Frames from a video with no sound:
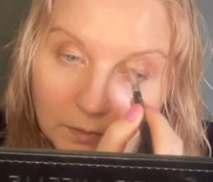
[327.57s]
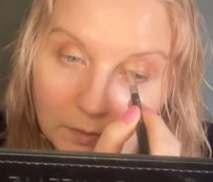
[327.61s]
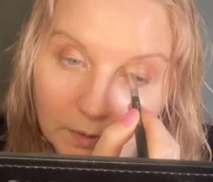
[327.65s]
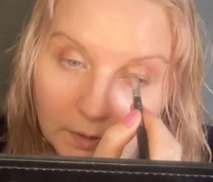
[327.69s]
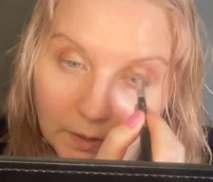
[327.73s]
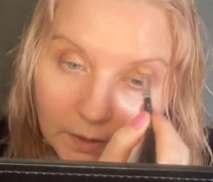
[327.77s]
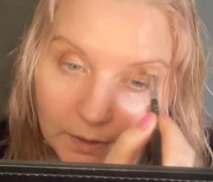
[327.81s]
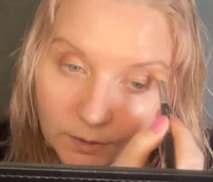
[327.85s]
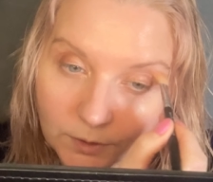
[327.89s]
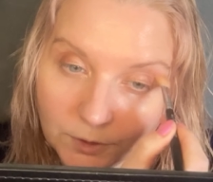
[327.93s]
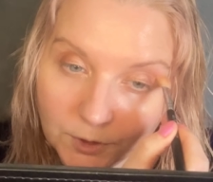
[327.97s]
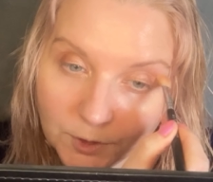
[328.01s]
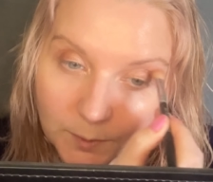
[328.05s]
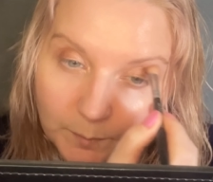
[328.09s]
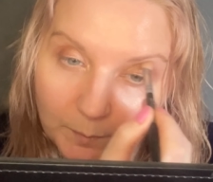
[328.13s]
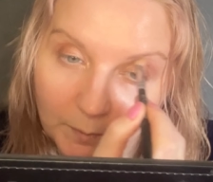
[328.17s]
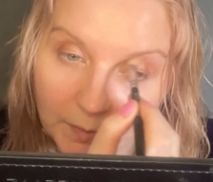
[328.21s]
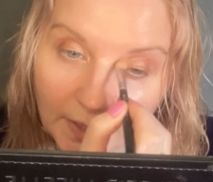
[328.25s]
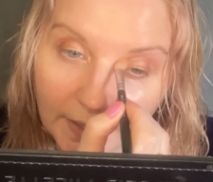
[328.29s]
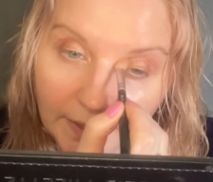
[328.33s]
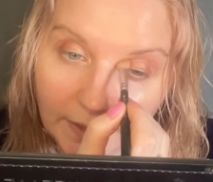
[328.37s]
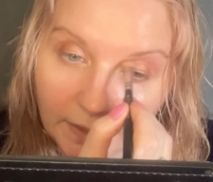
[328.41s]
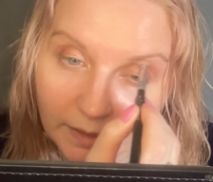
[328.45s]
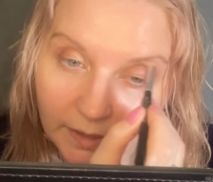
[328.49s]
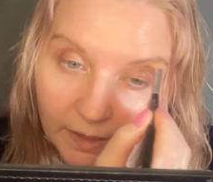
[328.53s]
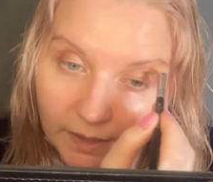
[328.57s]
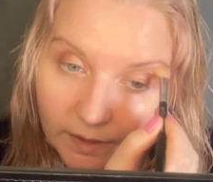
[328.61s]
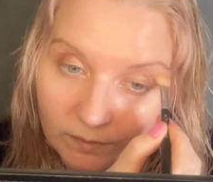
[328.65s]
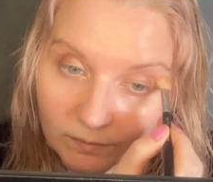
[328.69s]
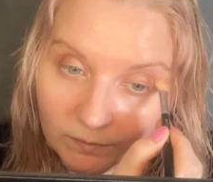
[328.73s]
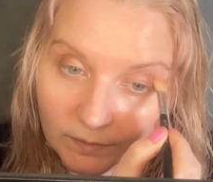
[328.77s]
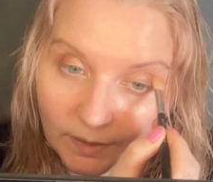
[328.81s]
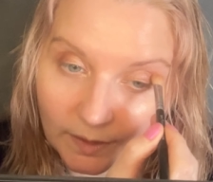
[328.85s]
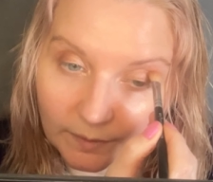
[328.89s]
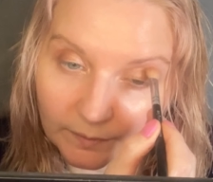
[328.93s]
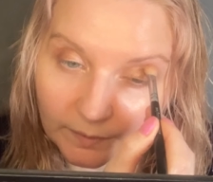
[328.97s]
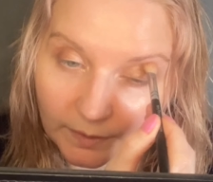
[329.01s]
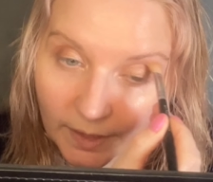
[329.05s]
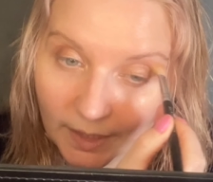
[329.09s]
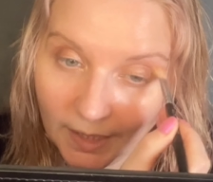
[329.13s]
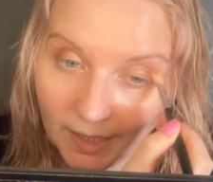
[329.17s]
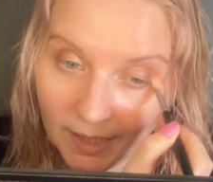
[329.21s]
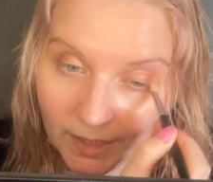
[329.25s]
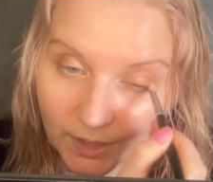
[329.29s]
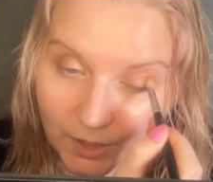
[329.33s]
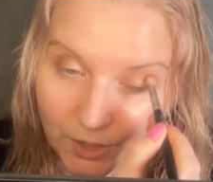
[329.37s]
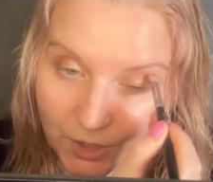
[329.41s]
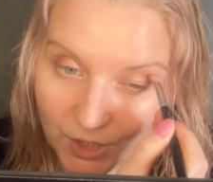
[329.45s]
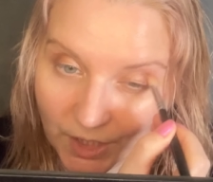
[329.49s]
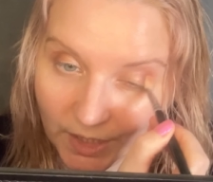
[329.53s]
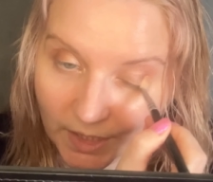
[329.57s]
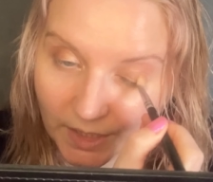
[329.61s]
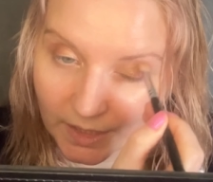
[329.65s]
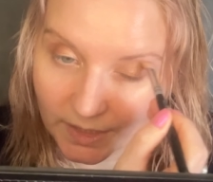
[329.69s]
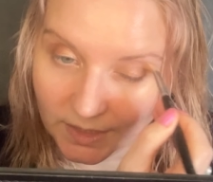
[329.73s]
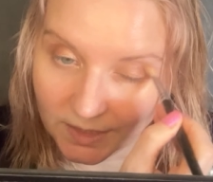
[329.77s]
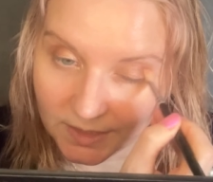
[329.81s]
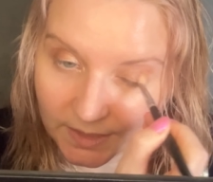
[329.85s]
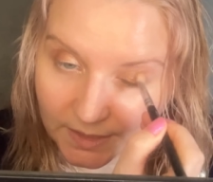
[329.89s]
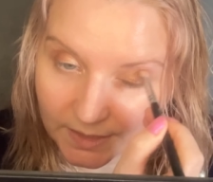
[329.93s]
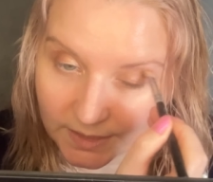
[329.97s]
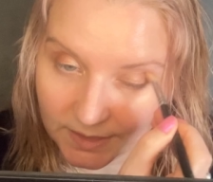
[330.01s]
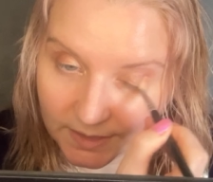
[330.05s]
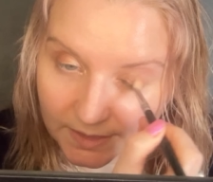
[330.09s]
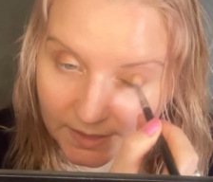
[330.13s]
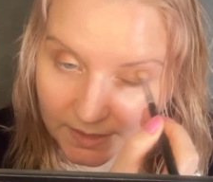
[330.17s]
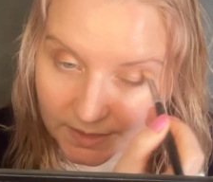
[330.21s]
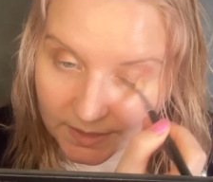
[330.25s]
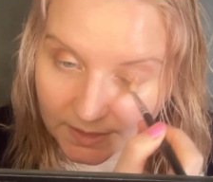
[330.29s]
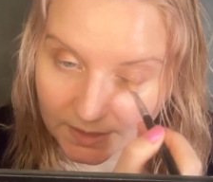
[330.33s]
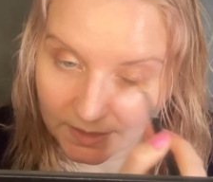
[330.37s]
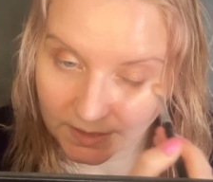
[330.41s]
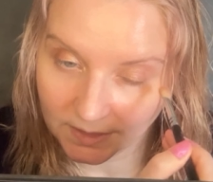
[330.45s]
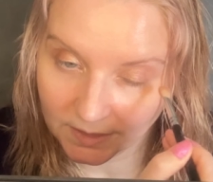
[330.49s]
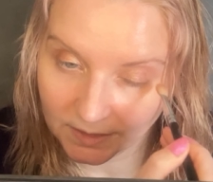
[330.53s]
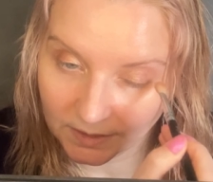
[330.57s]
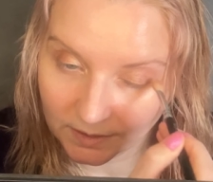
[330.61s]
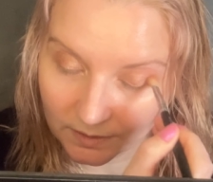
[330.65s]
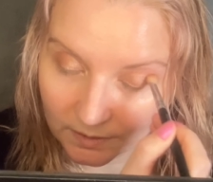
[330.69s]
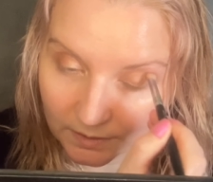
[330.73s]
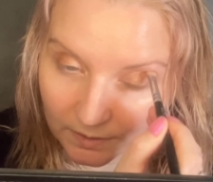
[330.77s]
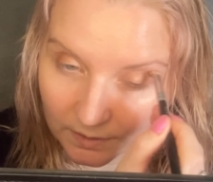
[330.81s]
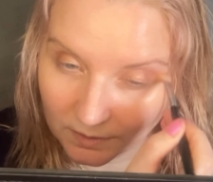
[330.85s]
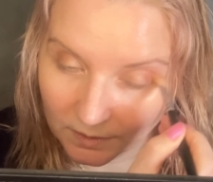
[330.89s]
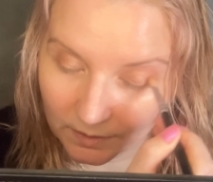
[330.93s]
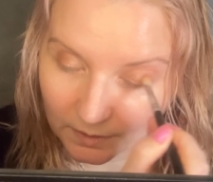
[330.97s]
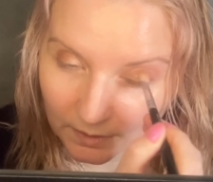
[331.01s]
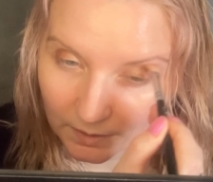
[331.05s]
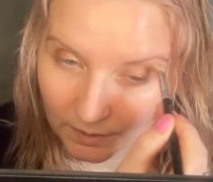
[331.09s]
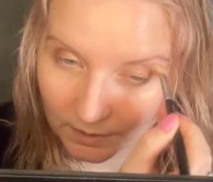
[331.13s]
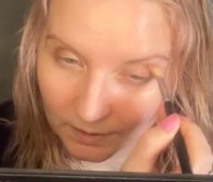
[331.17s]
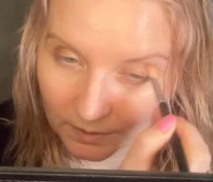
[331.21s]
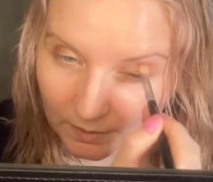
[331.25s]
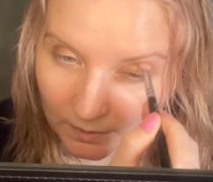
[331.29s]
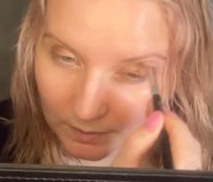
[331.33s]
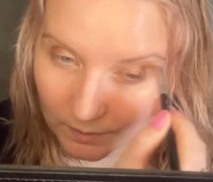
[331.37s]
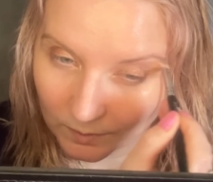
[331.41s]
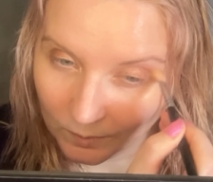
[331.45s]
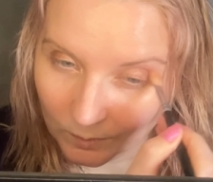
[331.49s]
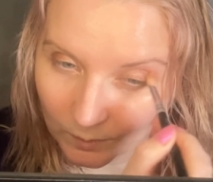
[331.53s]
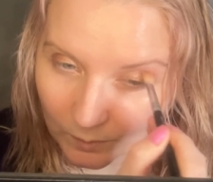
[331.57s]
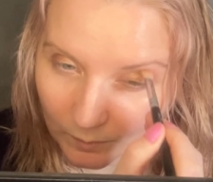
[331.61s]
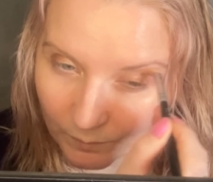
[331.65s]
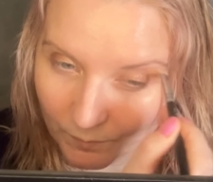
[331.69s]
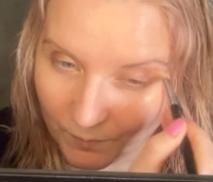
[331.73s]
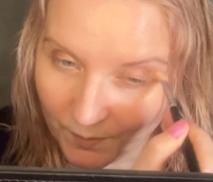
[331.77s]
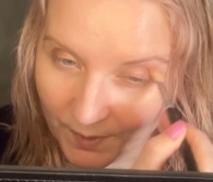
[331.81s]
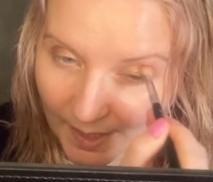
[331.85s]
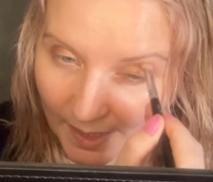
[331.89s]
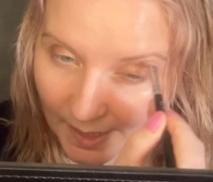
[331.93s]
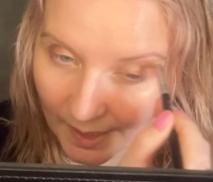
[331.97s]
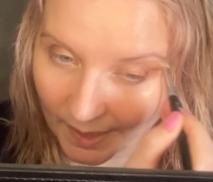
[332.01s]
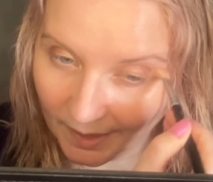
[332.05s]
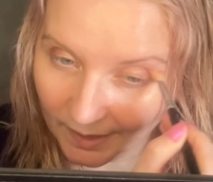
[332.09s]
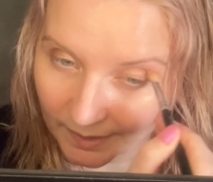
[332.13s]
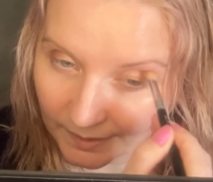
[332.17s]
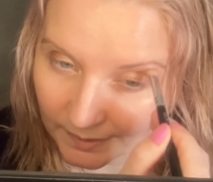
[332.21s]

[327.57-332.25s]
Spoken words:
and just blend in around the edges of that